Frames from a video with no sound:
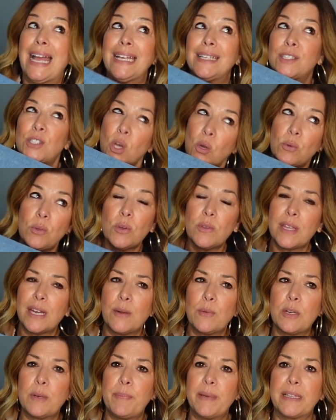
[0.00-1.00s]
I don't know that I
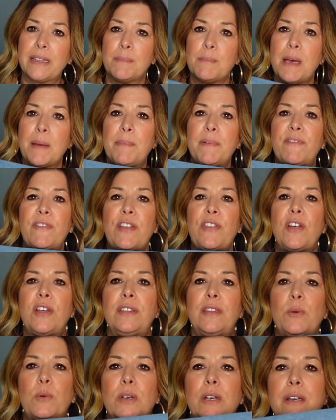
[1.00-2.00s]
would have picked them up if I thought
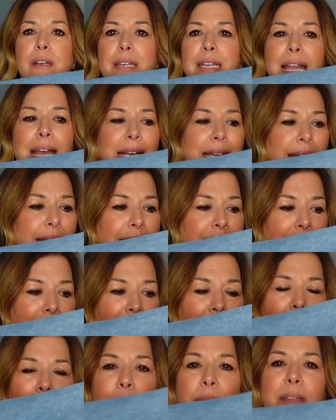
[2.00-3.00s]
they were nine
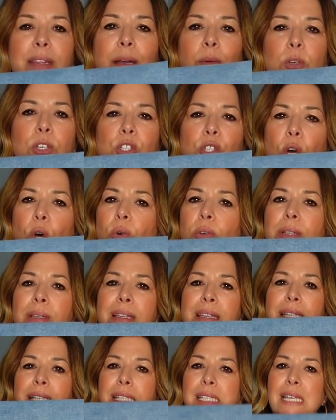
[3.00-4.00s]
ninety-nine, but they were totally
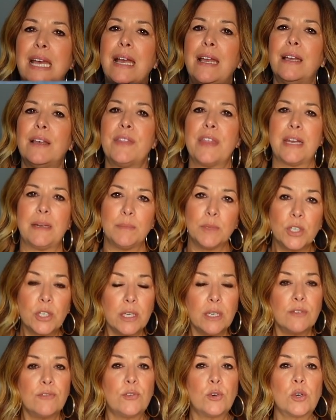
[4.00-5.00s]
the style that I'm
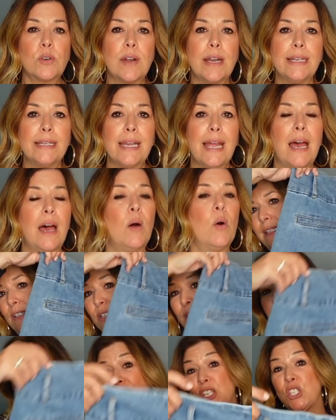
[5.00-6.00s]
looking for right now. They're
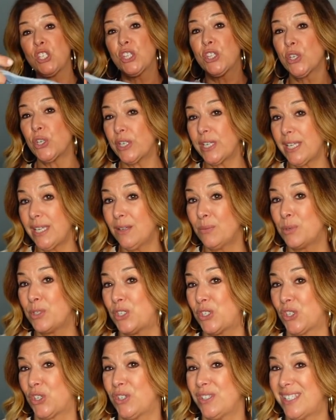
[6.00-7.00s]
a size thirty, which
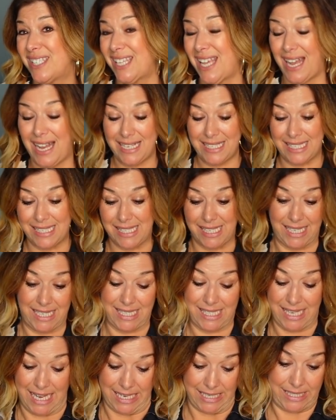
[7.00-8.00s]
is a good size. It's like a
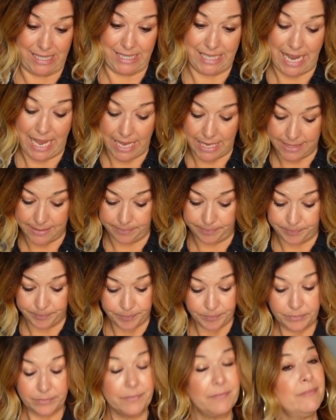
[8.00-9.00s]
size ten,
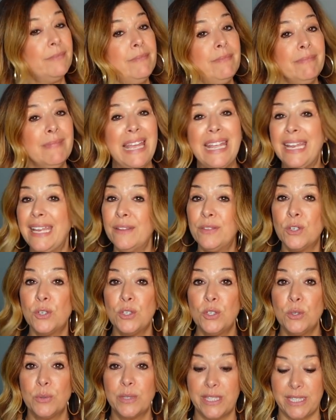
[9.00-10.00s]
and they're
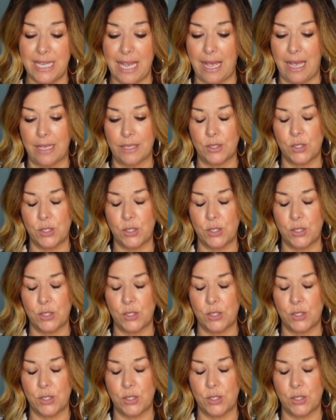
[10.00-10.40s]
new with tag.